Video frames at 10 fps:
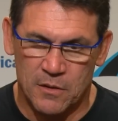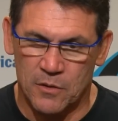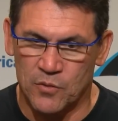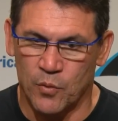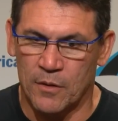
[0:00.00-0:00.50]

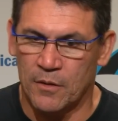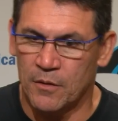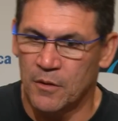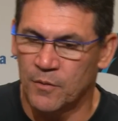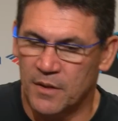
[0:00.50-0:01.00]
Coach Wharton are
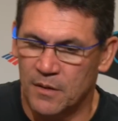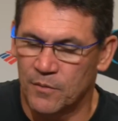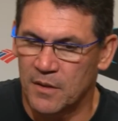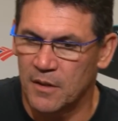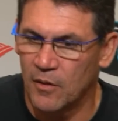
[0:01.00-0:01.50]
doing with the
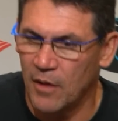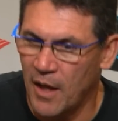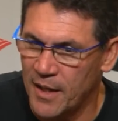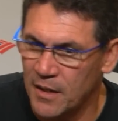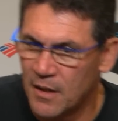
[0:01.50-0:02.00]
with the O
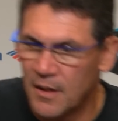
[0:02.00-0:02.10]
line.